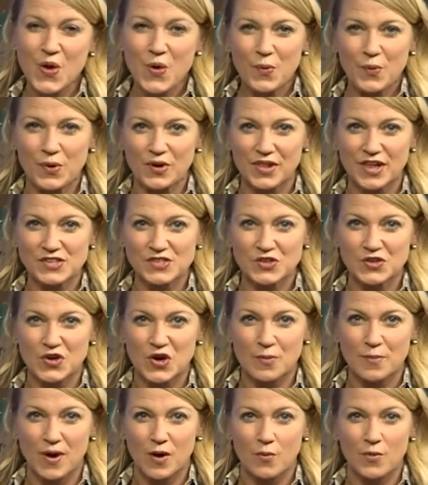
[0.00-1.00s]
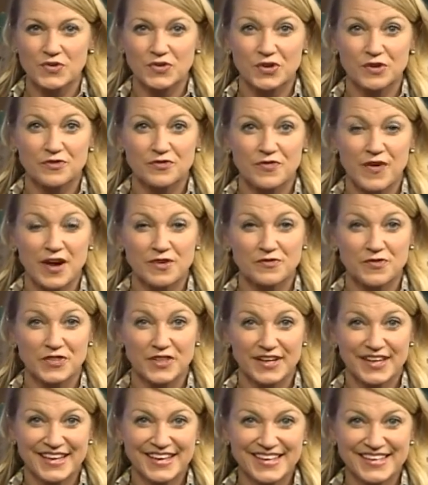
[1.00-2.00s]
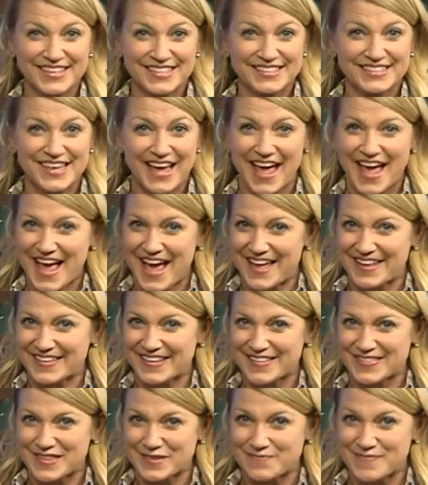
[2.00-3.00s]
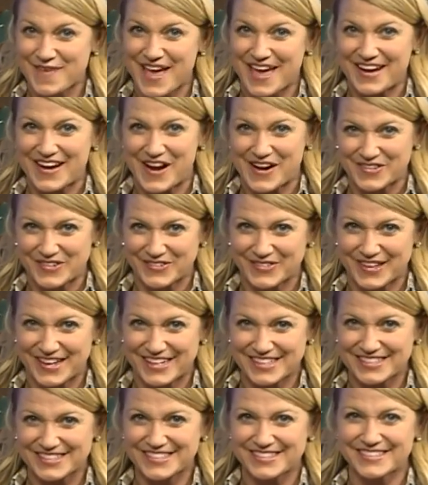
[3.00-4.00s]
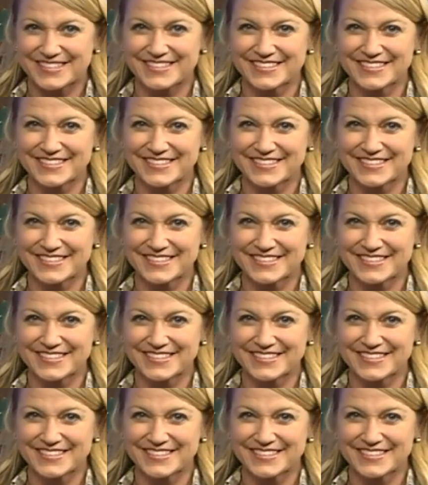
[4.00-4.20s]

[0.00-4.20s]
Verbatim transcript: We're gonna let you know about what you can find for the kids and the men on your list.